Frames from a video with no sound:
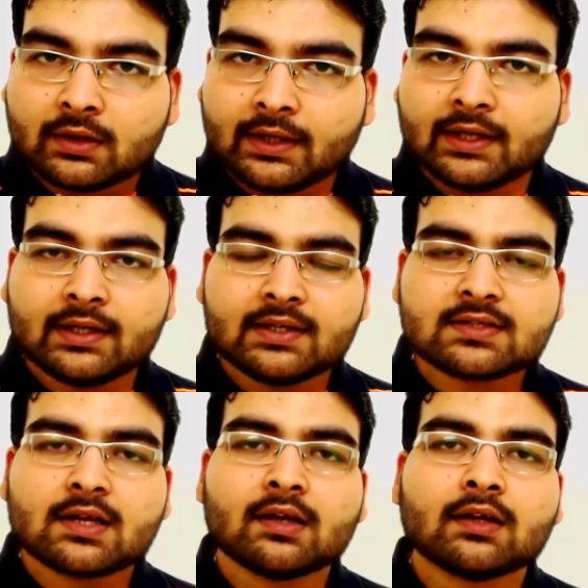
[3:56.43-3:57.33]

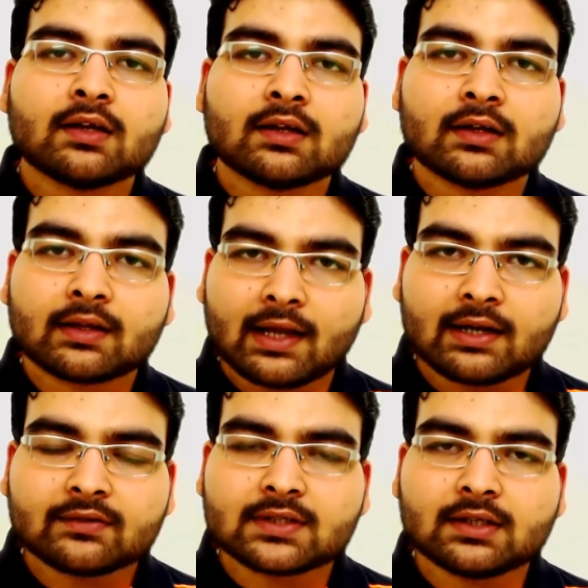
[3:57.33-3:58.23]
Aries,
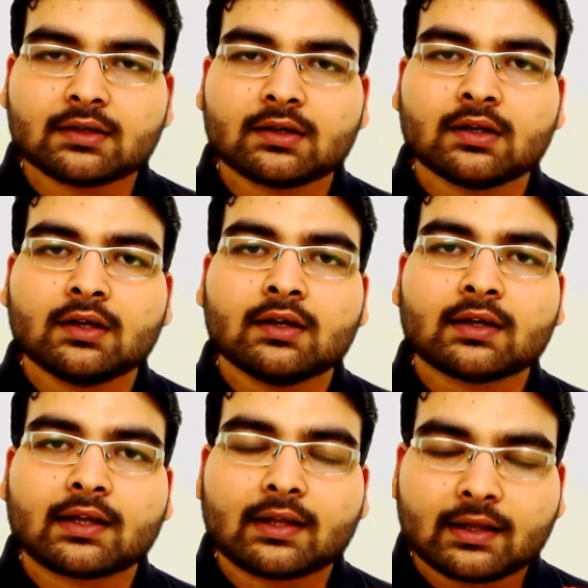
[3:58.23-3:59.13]
Cancer,
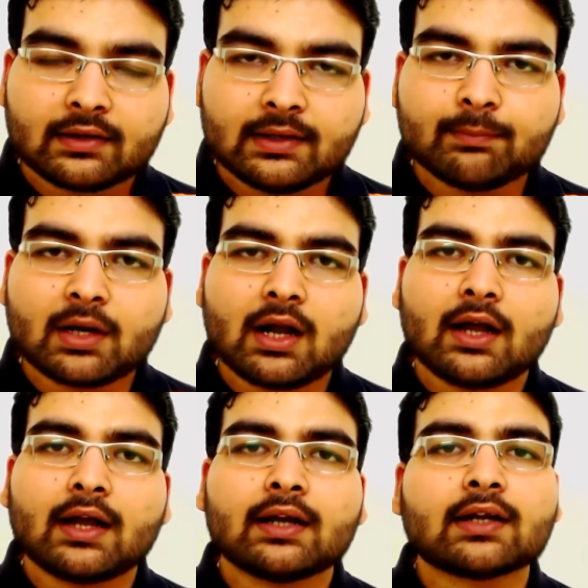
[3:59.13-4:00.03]

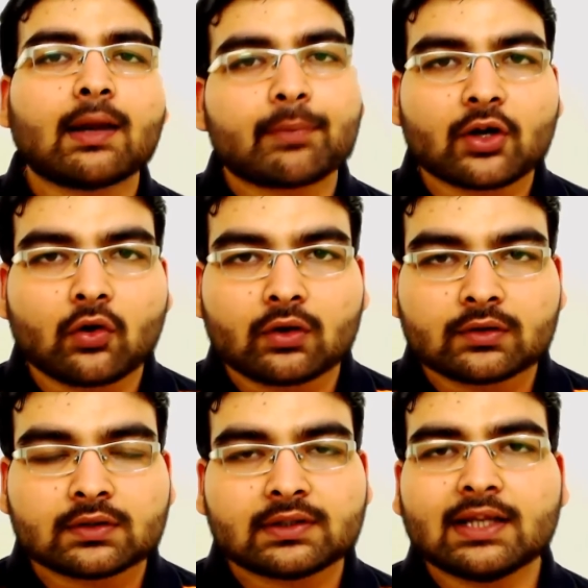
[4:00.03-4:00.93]
Libra and Capricorn.
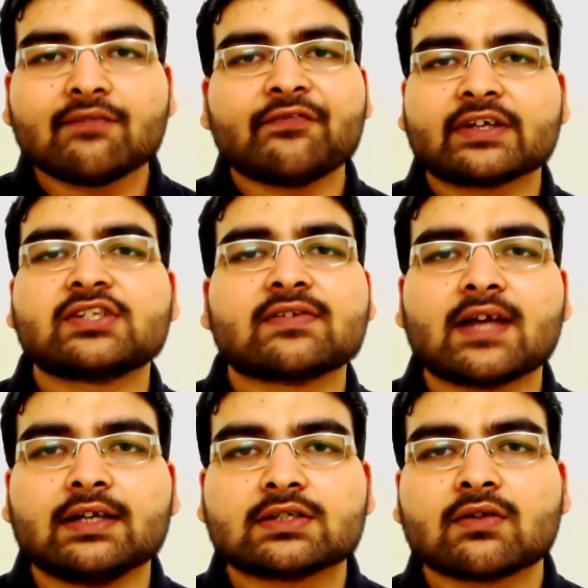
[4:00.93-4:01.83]
Then fixed
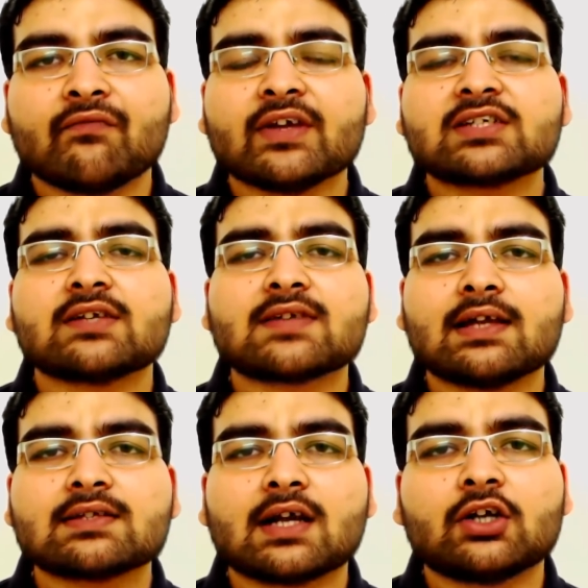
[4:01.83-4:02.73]
signs. Fixed
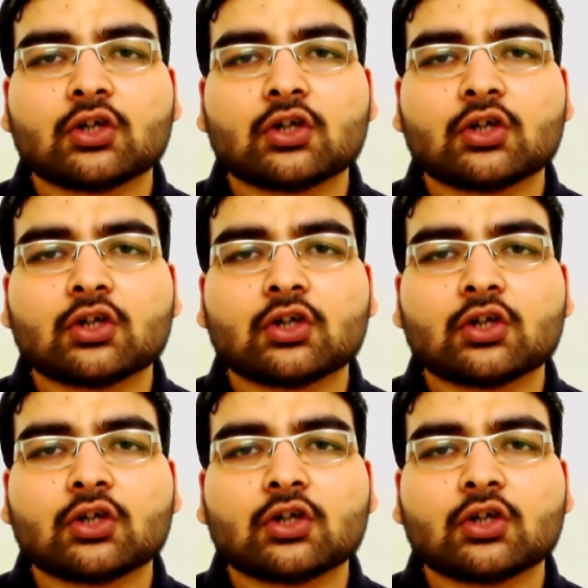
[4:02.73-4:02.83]
signs are